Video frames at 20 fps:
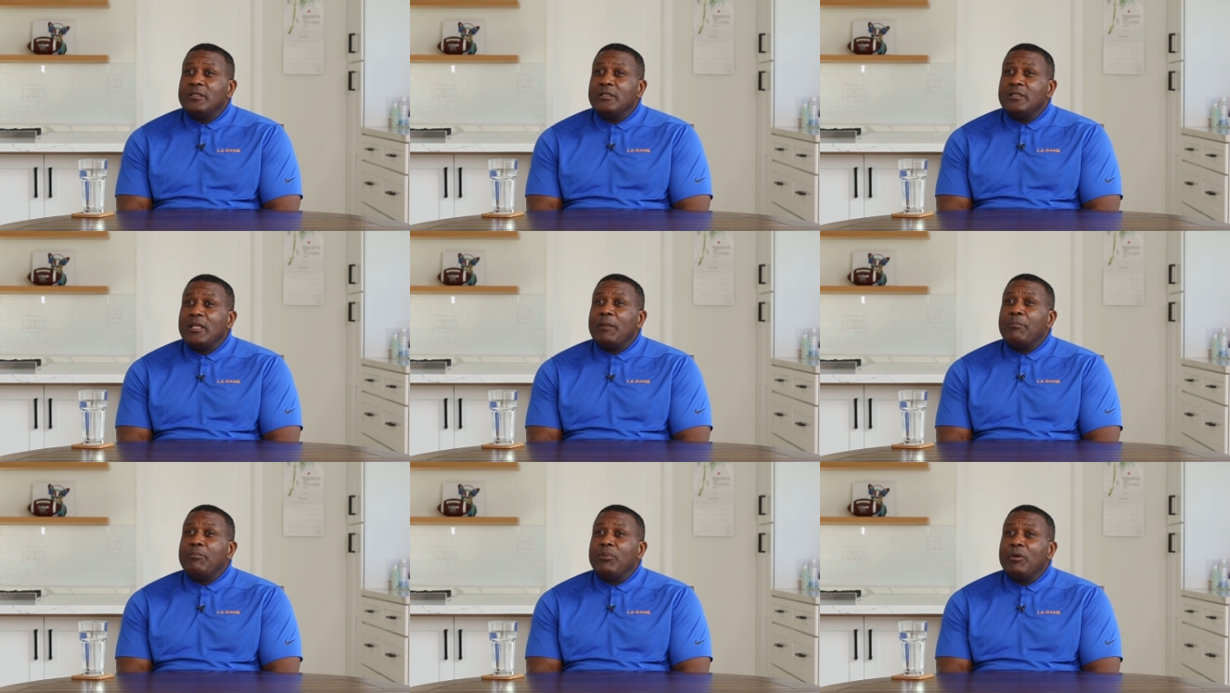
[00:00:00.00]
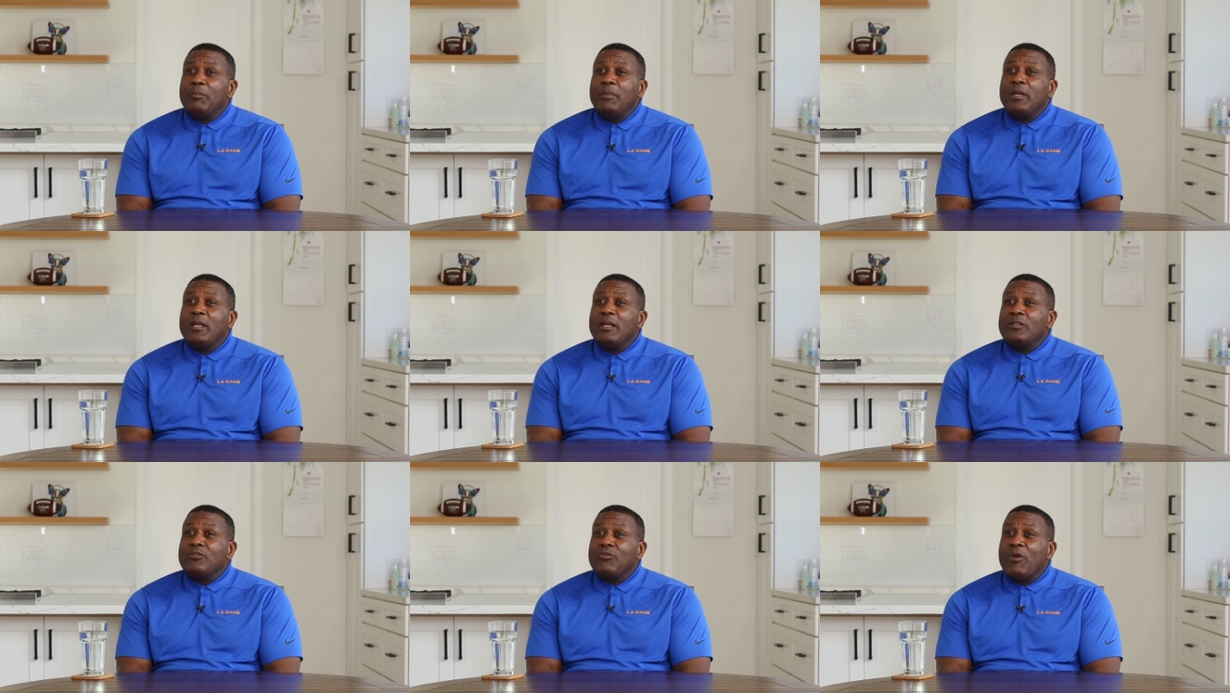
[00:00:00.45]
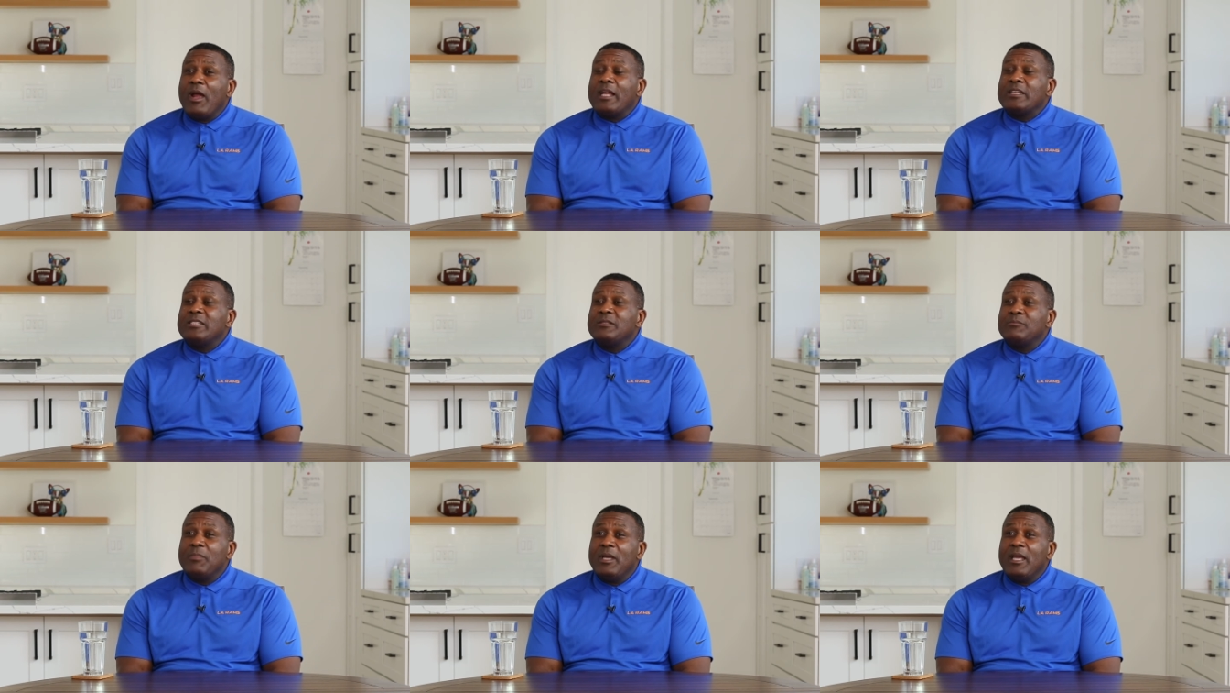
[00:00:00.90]
They put me in a
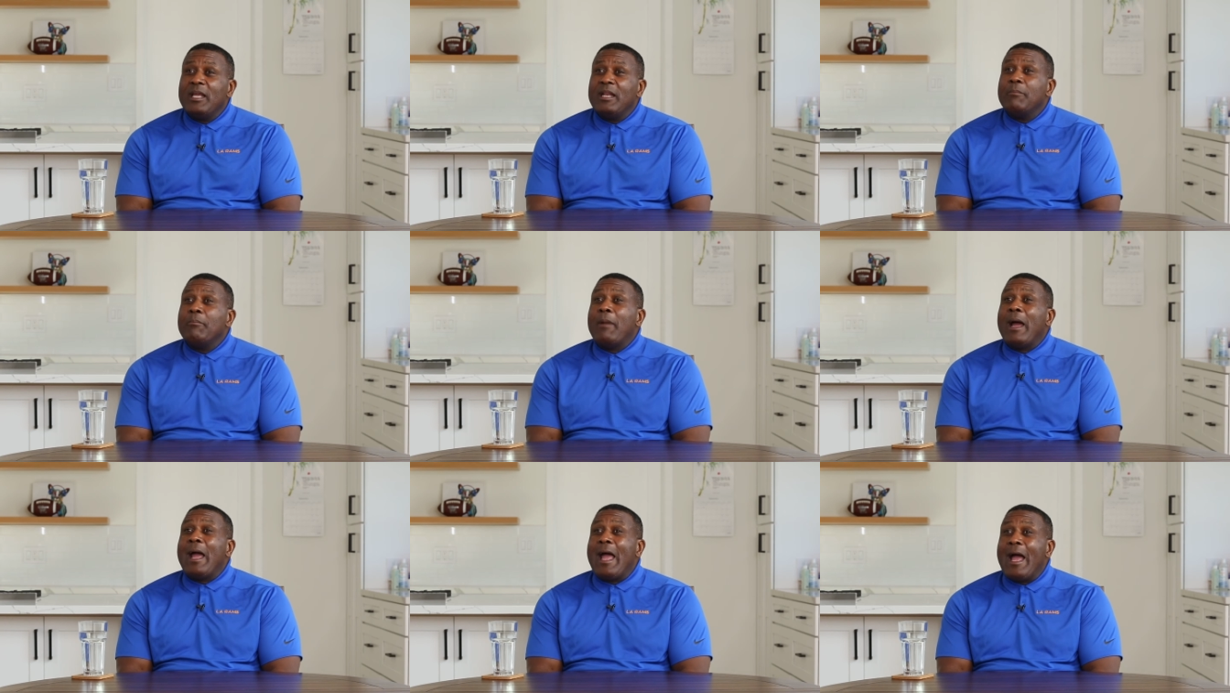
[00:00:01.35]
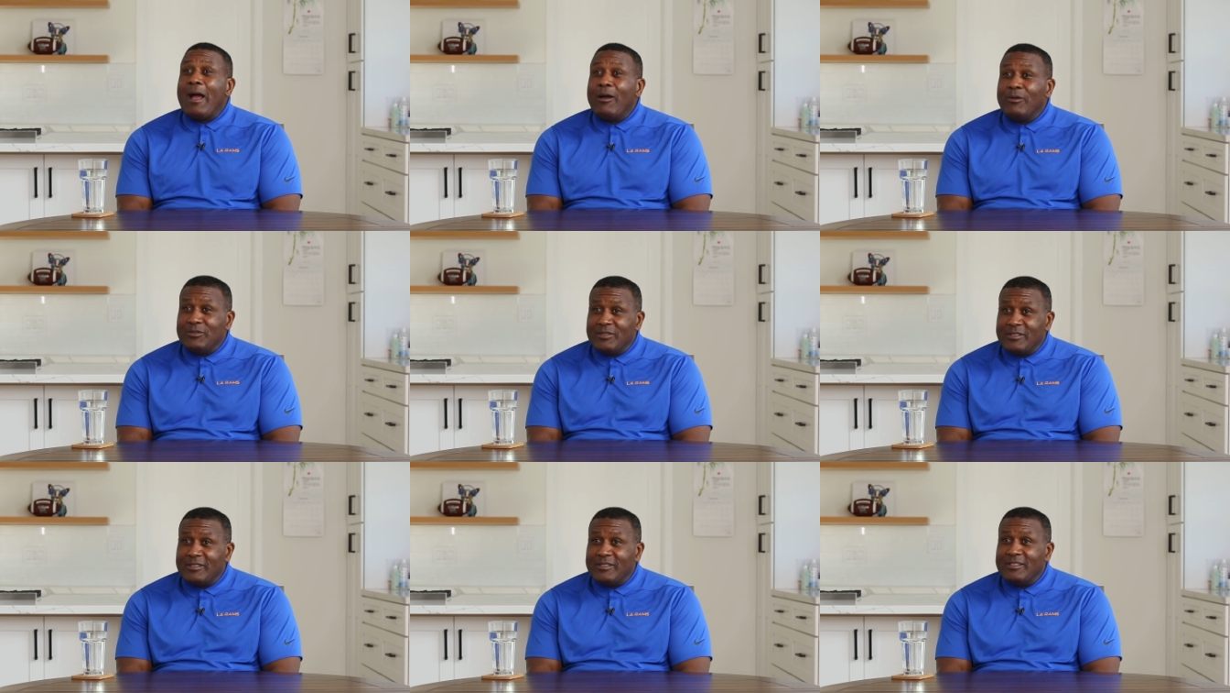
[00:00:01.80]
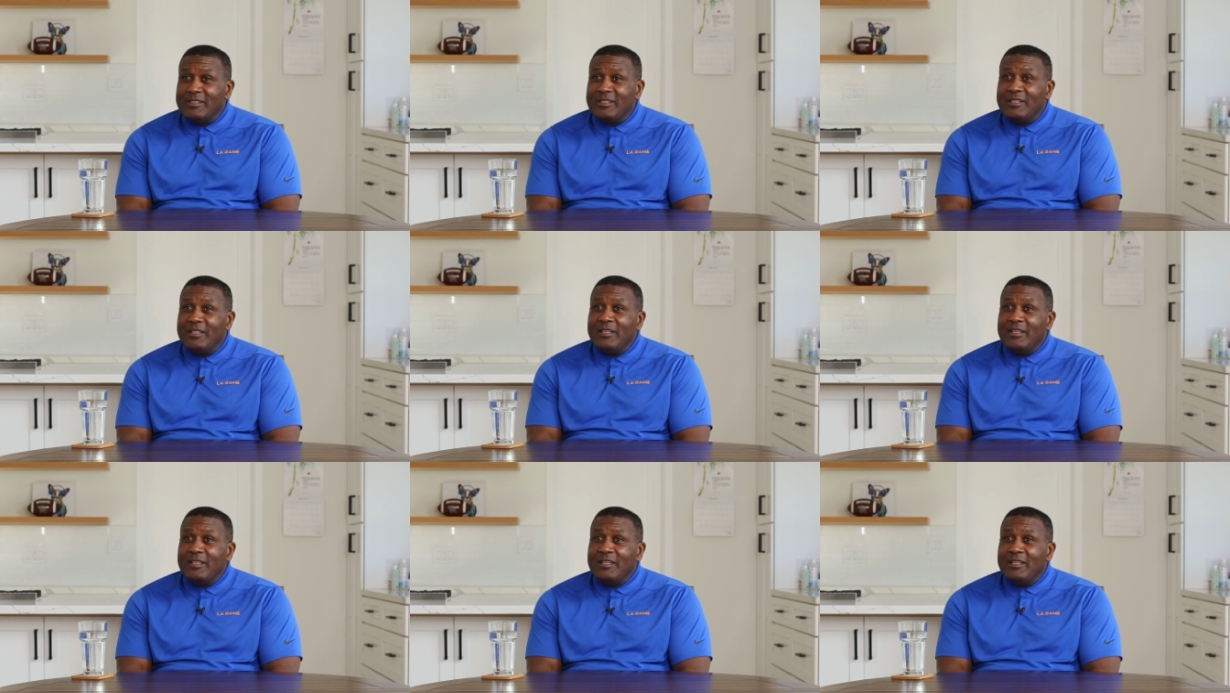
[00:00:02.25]
traction bed in my house